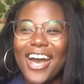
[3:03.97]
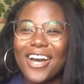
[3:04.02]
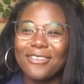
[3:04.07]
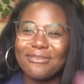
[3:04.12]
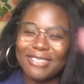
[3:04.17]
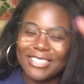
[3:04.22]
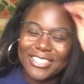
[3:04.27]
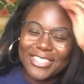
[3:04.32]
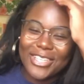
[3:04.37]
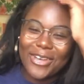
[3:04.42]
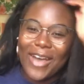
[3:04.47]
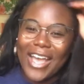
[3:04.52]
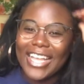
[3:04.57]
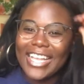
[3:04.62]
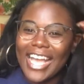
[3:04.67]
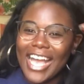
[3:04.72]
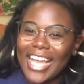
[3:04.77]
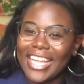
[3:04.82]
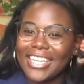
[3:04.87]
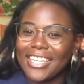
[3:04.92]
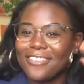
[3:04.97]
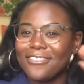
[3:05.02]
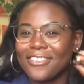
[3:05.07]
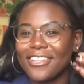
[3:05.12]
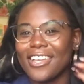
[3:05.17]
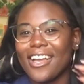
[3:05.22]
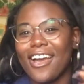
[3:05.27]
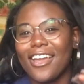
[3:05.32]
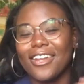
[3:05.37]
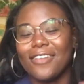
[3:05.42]
um, so I kind
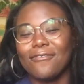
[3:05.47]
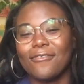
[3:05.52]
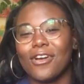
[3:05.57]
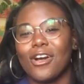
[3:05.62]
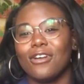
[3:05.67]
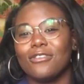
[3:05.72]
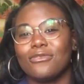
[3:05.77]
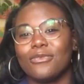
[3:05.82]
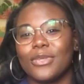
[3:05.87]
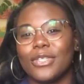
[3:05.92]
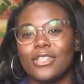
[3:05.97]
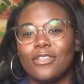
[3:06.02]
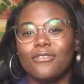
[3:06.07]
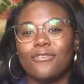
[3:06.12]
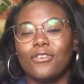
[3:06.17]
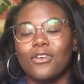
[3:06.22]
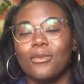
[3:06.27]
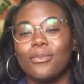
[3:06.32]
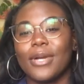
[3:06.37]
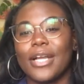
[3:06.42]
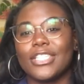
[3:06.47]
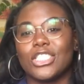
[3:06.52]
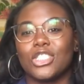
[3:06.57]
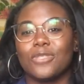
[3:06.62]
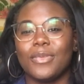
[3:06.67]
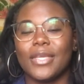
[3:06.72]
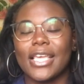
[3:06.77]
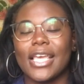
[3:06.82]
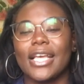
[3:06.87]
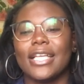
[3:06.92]
of got involved with the Fulbright
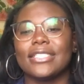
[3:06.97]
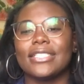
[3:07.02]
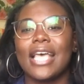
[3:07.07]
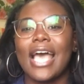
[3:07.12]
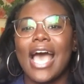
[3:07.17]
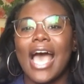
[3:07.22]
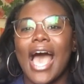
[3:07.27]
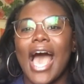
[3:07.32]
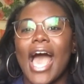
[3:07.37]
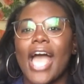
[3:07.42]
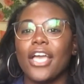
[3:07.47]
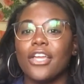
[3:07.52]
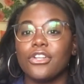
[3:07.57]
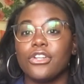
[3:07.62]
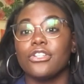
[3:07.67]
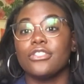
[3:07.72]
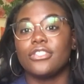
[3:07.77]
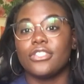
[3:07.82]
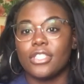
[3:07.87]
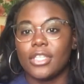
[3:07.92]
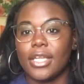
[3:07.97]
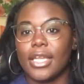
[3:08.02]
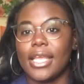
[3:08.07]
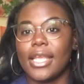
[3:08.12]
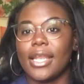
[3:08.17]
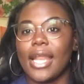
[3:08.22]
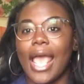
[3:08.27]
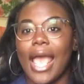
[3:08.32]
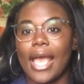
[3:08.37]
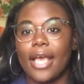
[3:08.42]
just because I understood
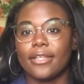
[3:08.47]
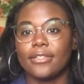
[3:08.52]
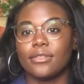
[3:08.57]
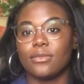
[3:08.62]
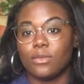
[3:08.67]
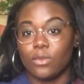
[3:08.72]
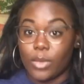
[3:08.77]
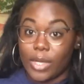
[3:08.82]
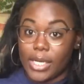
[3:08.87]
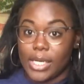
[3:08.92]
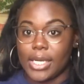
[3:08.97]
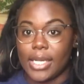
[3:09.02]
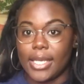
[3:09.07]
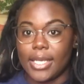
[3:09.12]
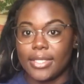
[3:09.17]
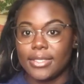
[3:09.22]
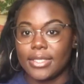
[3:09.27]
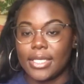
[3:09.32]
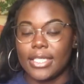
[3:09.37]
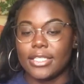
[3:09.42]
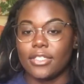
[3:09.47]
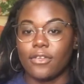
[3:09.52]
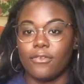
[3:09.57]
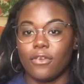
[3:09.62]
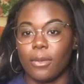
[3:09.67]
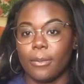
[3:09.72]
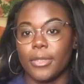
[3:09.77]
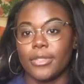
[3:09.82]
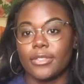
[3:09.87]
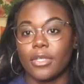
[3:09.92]
it as what it is. It's a
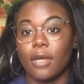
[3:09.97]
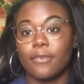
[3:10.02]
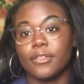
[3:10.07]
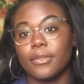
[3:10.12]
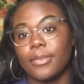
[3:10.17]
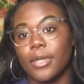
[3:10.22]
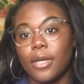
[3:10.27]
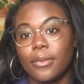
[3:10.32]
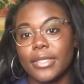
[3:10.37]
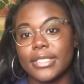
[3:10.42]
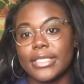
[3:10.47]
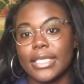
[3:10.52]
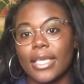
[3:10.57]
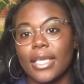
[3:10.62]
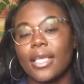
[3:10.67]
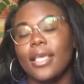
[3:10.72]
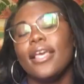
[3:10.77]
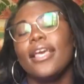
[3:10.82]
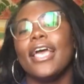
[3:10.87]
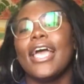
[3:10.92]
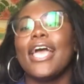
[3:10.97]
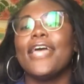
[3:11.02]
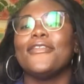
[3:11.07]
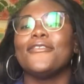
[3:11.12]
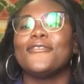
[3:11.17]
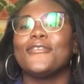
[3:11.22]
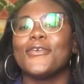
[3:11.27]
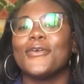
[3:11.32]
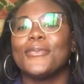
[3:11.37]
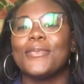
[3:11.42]
form of soft diplomacy.
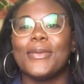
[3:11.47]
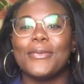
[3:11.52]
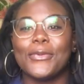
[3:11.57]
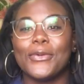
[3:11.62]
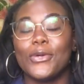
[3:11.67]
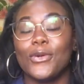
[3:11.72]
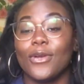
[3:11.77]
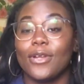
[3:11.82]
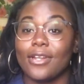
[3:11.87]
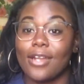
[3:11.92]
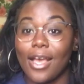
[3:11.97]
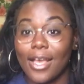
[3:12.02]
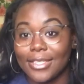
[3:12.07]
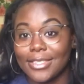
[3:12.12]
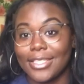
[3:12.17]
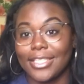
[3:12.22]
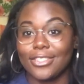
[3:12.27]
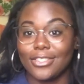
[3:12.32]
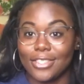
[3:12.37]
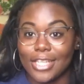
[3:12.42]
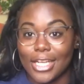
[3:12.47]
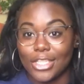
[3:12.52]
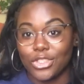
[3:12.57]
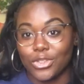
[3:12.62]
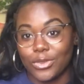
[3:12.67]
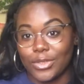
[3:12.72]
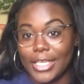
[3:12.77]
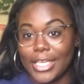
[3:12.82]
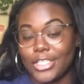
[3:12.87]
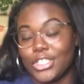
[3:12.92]
And for people who are not
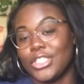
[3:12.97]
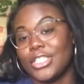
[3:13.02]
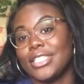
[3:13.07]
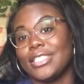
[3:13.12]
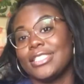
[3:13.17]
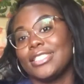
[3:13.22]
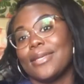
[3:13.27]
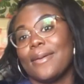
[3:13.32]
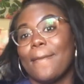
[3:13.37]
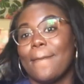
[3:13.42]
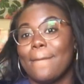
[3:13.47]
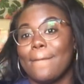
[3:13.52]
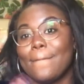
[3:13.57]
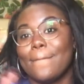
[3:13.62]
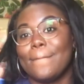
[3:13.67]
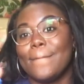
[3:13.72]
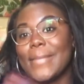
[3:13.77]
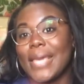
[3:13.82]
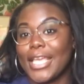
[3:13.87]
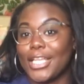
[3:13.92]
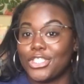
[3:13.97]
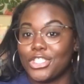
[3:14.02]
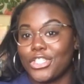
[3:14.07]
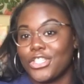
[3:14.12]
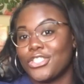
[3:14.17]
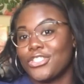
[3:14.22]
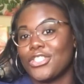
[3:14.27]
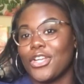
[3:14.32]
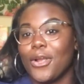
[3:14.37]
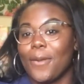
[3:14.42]
international relations
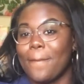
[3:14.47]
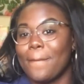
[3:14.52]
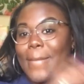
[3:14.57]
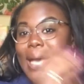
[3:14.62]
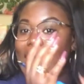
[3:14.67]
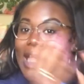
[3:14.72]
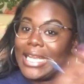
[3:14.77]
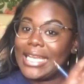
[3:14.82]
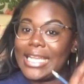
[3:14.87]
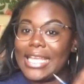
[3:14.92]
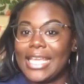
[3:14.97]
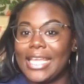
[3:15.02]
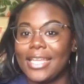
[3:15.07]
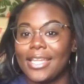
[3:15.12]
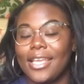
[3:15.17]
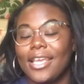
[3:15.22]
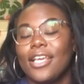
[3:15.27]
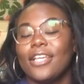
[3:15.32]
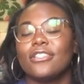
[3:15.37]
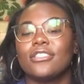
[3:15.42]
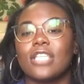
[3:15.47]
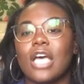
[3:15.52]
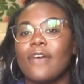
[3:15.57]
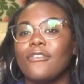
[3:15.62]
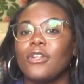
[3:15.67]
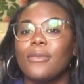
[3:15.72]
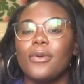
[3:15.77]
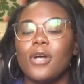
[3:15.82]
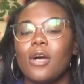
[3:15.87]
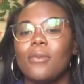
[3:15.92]
majors or minded,
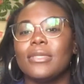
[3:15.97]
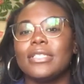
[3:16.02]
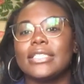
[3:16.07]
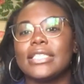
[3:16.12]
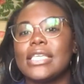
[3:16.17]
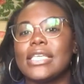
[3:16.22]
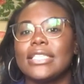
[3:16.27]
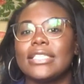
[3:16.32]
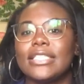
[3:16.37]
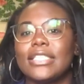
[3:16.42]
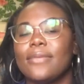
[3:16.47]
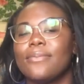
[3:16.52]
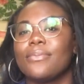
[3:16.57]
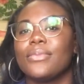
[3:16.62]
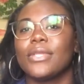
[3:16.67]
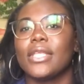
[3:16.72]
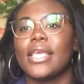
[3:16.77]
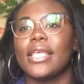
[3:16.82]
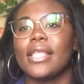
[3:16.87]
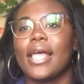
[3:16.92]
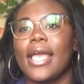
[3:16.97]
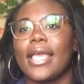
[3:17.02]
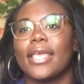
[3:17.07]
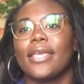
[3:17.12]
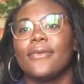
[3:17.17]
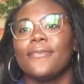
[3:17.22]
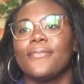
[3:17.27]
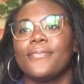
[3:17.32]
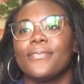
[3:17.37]
soft diplomacy is simply like